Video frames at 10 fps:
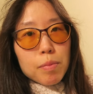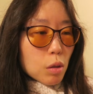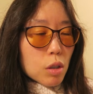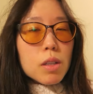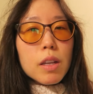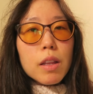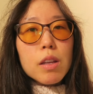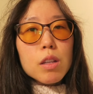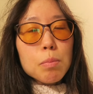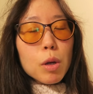So just like
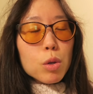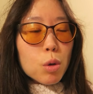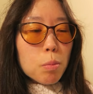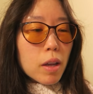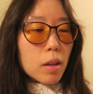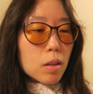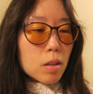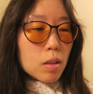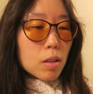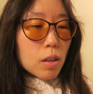these mushroom kids.